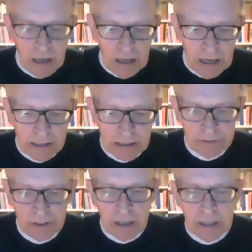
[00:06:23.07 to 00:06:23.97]
And
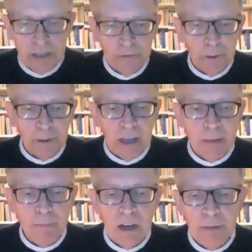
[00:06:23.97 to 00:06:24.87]
after interviewing
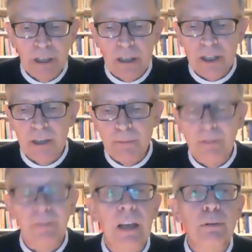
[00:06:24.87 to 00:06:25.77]
them, I would ask them
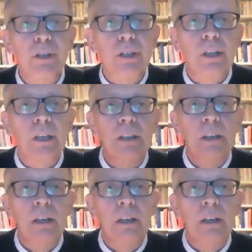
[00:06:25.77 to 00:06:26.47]
if there was a